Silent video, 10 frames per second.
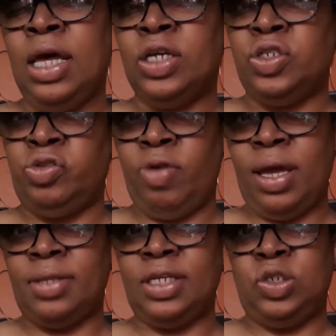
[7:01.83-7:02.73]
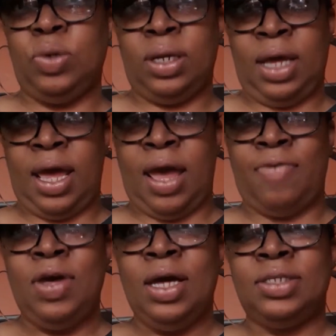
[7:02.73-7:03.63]
drink that you can have
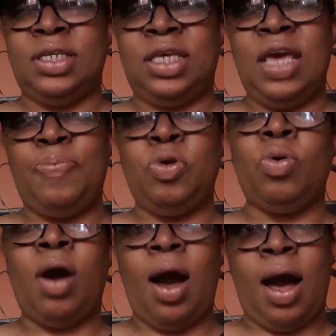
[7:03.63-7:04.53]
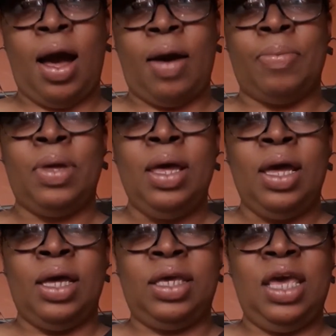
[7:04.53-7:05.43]
to keep you calm
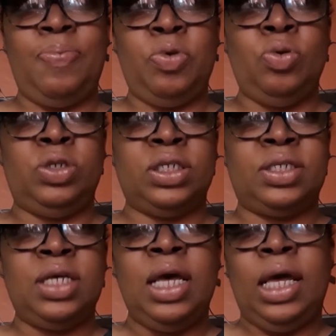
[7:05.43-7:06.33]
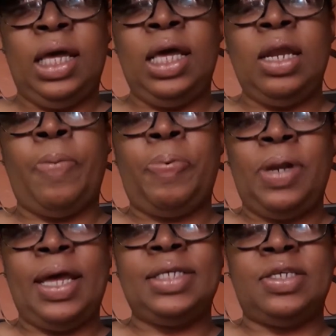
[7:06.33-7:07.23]
and keep you just in a
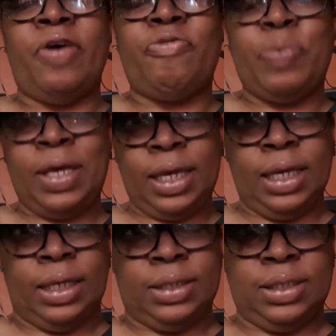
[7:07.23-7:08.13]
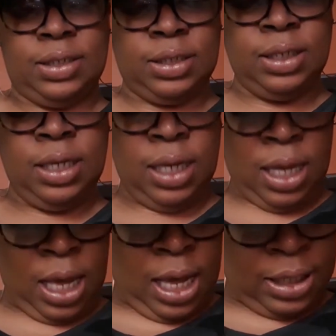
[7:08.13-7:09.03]
place of peace.
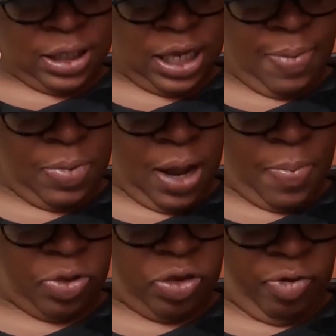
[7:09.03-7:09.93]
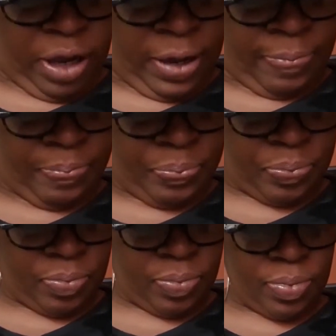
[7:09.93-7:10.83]
Tip number 3,
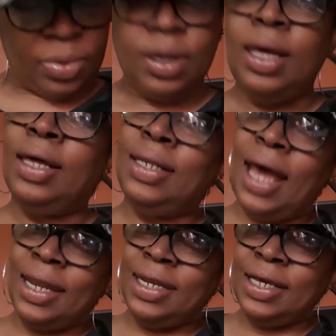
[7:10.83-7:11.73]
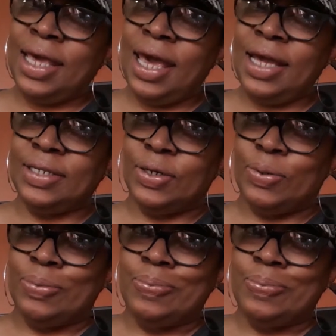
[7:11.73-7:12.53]
lighting a candle.